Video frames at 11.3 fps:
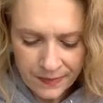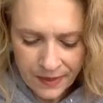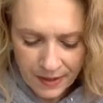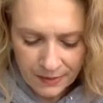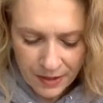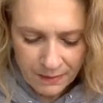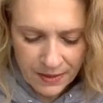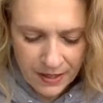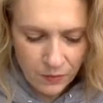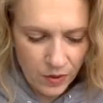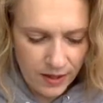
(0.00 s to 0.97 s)
I'm going to
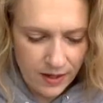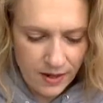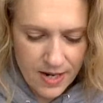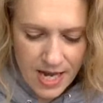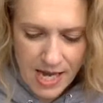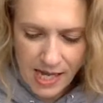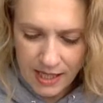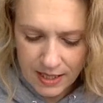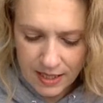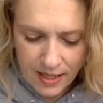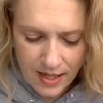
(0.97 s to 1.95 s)
begin working on
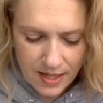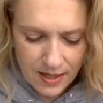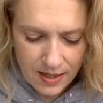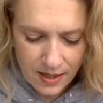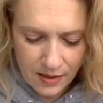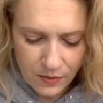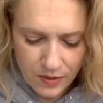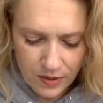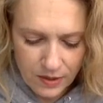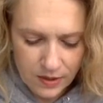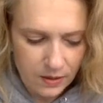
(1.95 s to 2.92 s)
it, I think, with
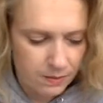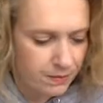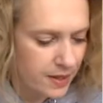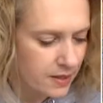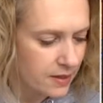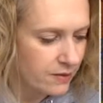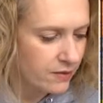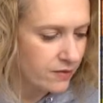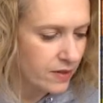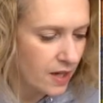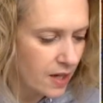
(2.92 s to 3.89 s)
a little bit
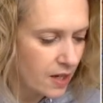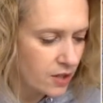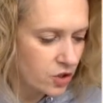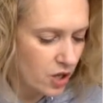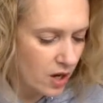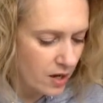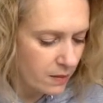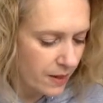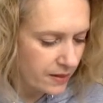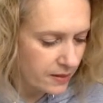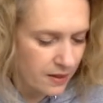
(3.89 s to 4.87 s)
of chalk,
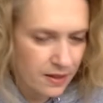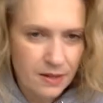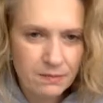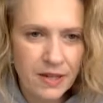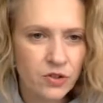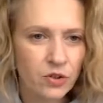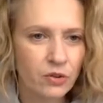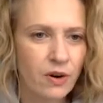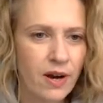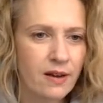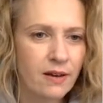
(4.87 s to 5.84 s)
pastel, and pencil
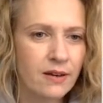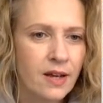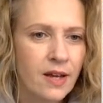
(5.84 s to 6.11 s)
crayon.